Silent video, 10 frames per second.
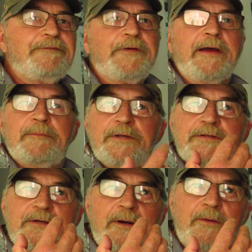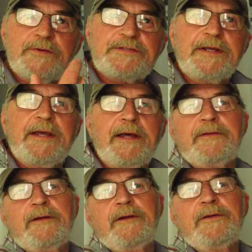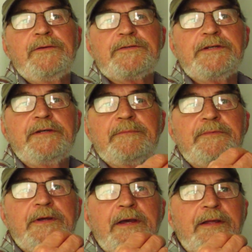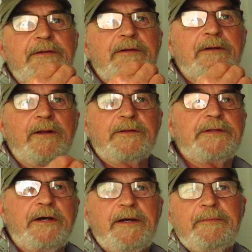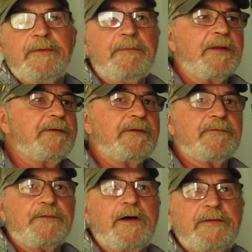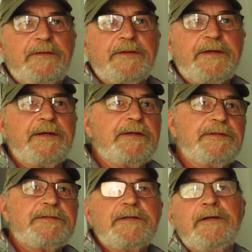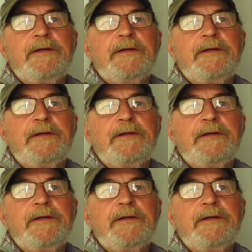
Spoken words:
Families are always together. You see them together all the time. The mother, the father, the kids,